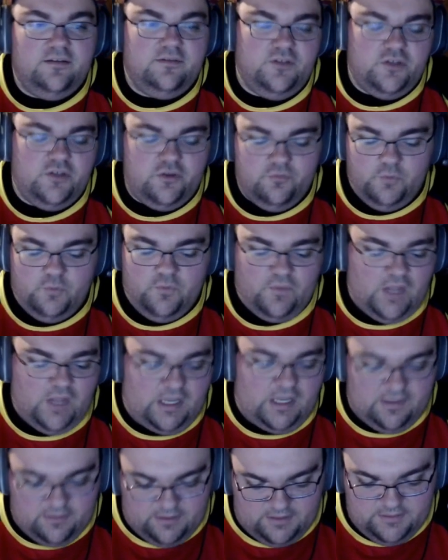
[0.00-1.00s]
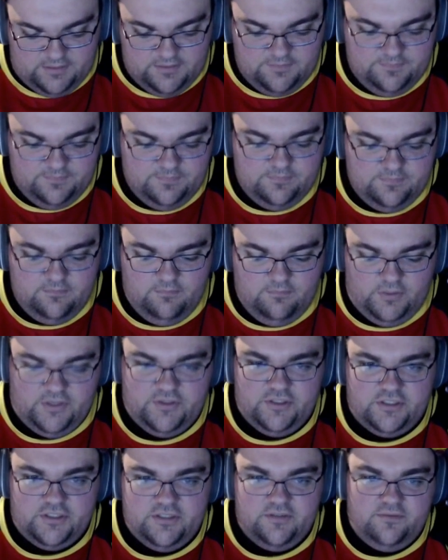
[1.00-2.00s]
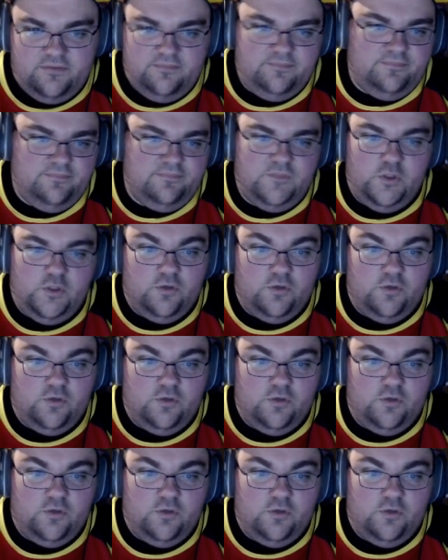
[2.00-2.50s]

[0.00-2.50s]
You can remove a lot of things, but you can